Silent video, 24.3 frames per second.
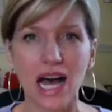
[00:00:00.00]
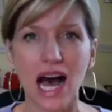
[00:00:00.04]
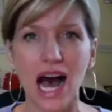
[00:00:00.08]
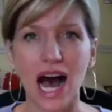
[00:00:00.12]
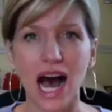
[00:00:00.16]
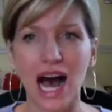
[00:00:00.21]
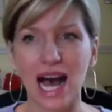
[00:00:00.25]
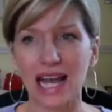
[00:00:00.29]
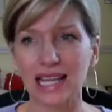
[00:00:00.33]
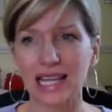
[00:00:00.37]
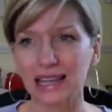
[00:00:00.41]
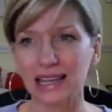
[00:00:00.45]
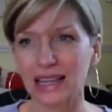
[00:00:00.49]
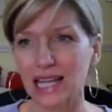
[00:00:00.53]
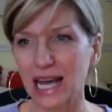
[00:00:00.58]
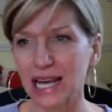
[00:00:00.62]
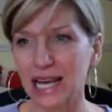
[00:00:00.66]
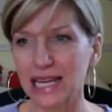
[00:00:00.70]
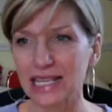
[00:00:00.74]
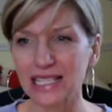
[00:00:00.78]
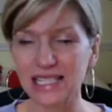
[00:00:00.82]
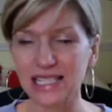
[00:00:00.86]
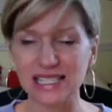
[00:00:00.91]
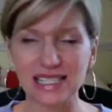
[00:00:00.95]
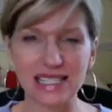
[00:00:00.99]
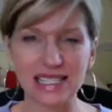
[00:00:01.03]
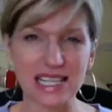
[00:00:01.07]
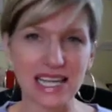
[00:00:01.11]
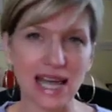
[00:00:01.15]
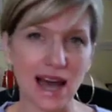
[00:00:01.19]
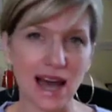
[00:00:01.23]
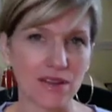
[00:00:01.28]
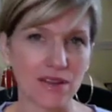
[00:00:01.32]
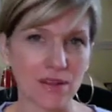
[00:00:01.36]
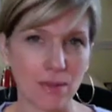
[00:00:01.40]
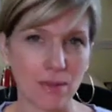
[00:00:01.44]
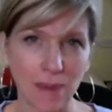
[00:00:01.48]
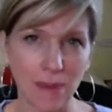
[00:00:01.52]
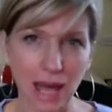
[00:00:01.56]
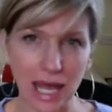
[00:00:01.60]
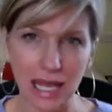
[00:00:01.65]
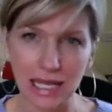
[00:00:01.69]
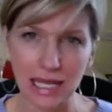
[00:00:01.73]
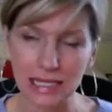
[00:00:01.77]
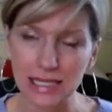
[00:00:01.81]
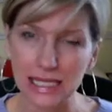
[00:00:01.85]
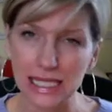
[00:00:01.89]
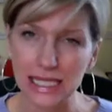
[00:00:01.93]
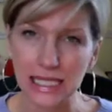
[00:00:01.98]
I like to see how the
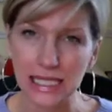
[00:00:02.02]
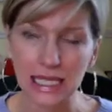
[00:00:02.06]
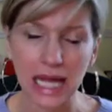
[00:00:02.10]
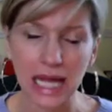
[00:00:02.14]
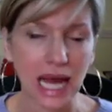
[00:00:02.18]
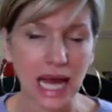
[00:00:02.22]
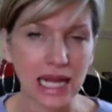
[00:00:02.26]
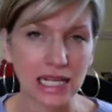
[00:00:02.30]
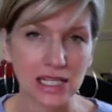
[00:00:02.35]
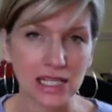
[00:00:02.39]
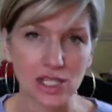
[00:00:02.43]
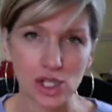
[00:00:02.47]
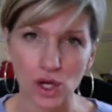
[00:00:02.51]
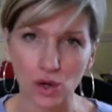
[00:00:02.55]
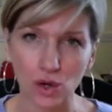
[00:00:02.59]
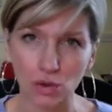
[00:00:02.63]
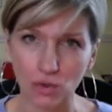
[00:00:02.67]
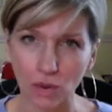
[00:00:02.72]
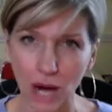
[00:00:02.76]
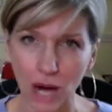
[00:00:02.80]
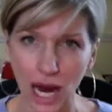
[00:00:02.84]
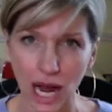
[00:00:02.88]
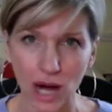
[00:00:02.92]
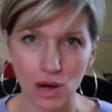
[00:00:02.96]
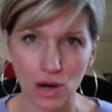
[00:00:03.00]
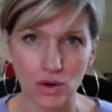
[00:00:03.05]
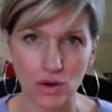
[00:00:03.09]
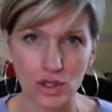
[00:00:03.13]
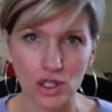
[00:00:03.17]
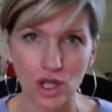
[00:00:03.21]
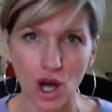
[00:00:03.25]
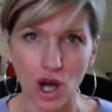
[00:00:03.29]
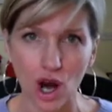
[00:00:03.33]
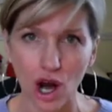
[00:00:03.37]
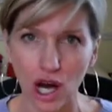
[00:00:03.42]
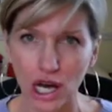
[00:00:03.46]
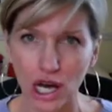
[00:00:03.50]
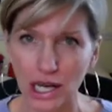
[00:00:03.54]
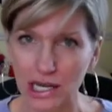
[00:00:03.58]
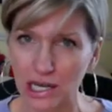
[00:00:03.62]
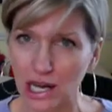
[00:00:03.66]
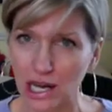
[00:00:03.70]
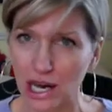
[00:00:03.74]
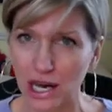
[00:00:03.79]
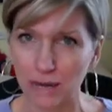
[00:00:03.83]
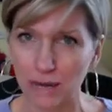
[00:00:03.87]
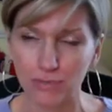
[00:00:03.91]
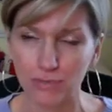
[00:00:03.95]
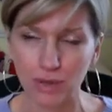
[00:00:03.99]
paint slides around on
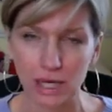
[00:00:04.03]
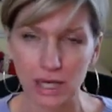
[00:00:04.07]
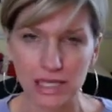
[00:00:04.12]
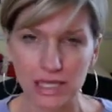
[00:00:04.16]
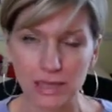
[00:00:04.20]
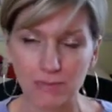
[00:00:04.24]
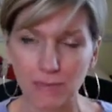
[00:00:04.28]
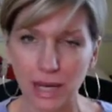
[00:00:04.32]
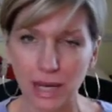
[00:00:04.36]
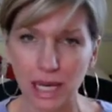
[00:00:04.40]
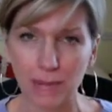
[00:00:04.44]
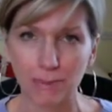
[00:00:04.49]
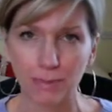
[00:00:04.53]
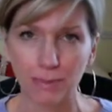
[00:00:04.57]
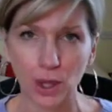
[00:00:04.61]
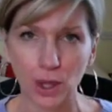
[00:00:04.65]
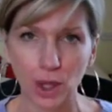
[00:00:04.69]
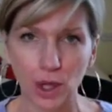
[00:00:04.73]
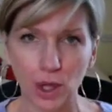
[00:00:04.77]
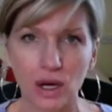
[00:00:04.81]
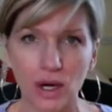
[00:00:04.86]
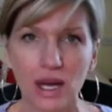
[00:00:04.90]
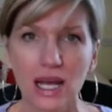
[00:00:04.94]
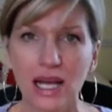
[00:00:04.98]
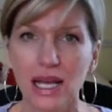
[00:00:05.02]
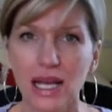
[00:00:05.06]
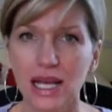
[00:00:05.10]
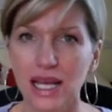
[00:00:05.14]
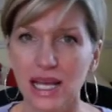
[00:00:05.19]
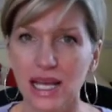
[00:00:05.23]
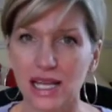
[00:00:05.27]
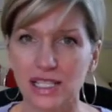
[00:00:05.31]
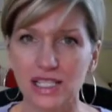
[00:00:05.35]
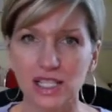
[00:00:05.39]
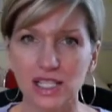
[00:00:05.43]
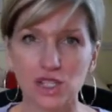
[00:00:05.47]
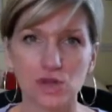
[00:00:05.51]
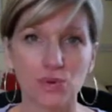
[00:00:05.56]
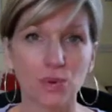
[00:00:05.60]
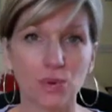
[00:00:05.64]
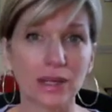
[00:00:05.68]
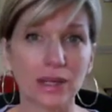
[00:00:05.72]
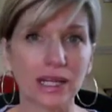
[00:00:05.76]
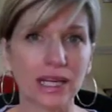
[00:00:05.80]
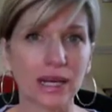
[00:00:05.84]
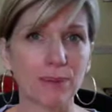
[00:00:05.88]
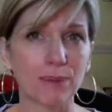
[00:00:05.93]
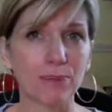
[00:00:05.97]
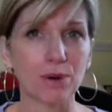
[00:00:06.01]
hot press paper. It's
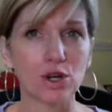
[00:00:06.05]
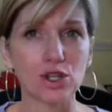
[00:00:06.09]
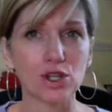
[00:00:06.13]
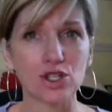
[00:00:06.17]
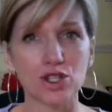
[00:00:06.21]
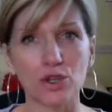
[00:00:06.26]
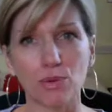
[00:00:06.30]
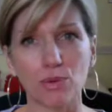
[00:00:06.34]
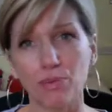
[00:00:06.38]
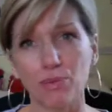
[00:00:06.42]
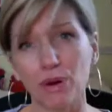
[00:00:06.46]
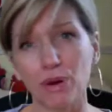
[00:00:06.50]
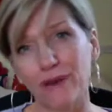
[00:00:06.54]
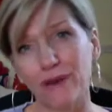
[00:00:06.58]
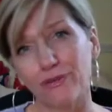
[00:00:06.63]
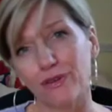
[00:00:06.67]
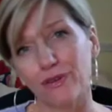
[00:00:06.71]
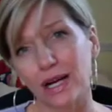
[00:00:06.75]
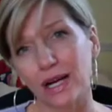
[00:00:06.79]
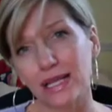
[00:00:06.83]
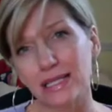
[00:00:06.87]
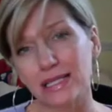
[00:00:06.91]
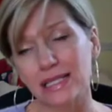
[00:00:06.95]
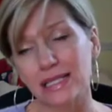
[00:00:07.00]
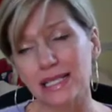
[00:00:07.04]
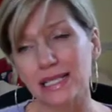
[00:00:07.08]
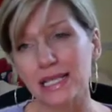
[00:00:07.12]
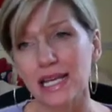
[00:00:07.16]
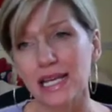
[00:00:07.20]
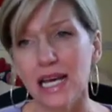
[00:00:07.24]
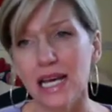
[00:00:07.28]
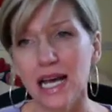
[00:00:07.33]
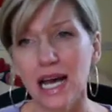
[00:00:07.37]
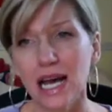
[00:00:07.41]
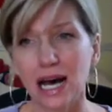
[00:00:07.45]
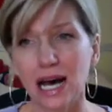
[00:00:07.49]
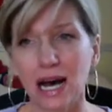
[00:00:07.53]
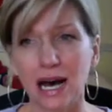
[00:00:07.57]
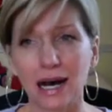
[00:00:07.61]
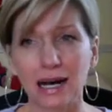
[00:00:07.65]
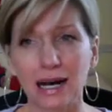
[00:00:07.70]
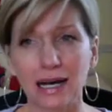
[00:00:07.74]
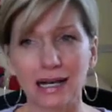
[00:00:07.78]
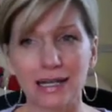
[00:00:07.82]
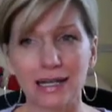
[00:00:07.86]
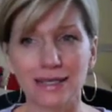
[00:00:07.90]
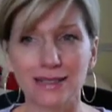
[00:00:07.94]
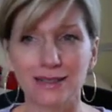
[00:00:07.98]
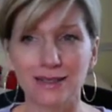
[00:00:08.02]
really a personal preference
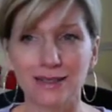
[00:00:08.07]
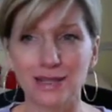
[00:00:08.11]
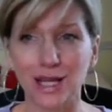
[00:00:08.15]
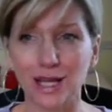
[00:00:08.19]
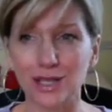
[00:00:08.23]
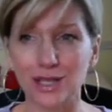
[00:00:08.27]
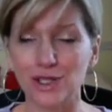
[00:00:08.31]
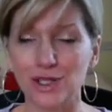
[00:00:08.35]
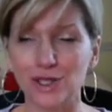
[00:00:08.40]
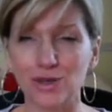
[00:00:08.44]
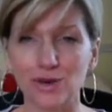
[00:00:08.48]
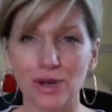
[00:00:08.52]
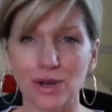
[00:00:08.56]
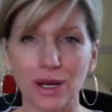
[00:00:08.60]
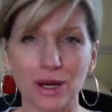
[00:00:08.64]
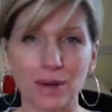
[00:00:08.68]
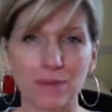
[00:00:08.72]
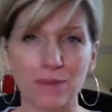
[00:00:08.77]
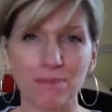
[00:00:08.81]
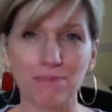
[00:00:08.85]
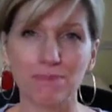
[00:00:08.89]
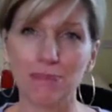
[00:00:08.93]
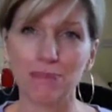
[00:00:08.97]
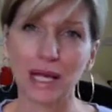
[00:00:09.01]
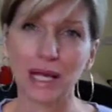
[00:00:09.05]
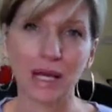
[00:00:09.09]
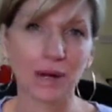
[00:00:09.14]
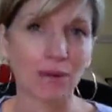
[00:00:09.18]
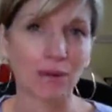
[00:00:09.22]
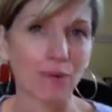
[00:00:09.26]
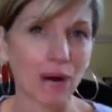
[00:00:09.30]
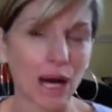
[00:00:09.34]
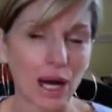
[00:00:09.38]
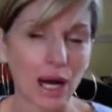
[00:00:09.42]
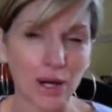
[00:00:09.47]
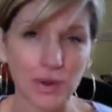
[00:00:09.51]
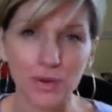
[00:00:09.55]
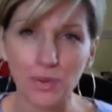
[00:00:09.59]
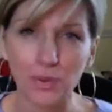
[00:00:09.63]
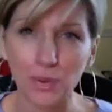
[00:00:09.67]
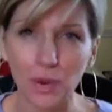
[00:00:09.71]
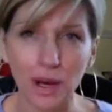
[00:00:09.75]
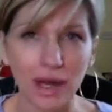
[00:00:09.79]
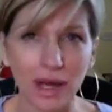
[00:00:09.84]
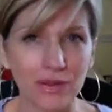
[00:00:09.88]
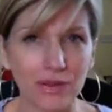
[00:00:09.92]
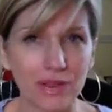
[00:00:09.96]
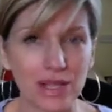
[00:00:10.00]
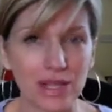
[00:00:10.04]
that you can play around
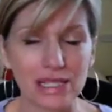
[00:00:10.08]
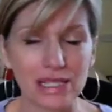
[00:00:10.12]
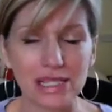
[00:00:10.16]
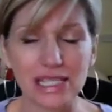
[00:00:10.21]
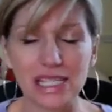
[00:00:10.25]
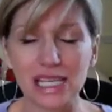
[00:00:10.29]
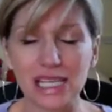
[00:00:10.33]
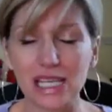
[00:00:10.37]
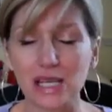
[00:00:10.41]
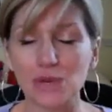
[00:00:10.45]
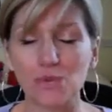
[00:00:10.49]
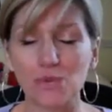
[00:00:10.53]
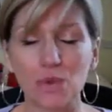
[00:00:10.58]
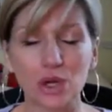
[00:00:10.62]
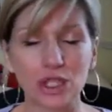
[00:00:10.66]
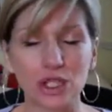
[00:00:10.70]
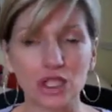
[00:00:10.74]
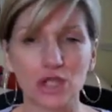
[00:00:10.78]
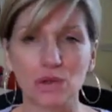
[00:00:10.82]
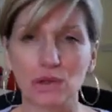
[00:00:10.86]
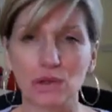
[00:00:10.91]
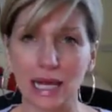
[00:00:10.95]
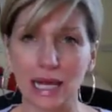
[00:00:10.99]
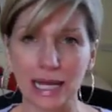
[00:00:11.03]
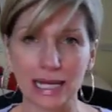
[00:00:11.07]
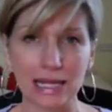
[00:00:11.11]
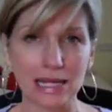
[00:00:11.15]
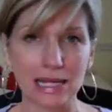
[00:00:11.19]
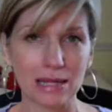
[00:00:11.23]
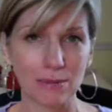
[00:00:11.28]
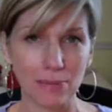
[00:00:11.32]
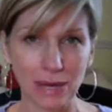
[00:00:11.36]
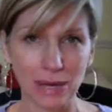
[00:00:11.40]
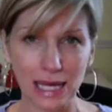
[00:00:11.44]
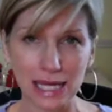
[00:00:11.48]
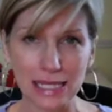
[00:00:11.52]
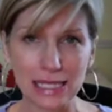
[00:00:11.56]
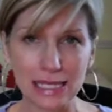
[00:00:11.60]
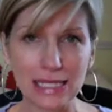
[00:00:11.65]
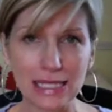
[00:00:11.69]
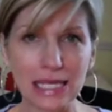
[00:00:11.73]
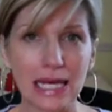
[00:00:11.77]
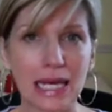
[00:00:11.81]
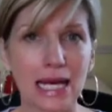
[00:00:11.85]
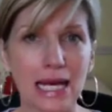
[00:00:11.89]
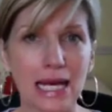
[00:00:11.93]
with and see what you like the best.